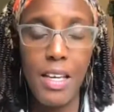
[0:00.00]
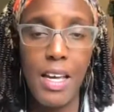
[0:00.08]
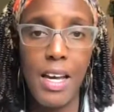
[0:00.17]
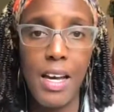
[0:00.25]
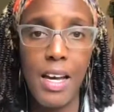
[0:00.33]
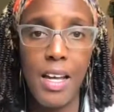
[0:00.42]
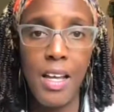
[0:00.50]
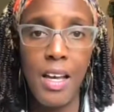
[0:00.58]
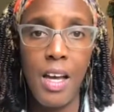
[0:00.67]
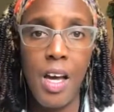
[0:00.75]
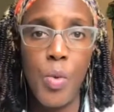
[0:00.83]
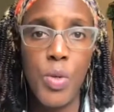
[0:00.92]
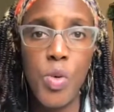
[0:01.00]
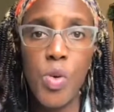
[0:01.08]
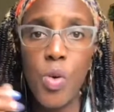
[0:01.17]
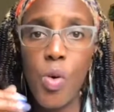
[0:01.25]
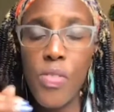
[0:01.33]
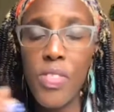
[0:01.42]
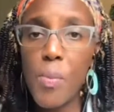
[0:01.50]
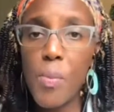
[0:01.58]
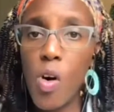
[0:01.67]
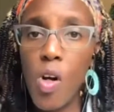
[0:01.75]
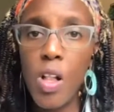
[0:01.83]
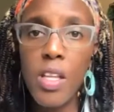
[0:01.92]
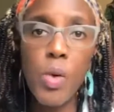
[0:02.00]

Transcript: Yeah. We don't own them all.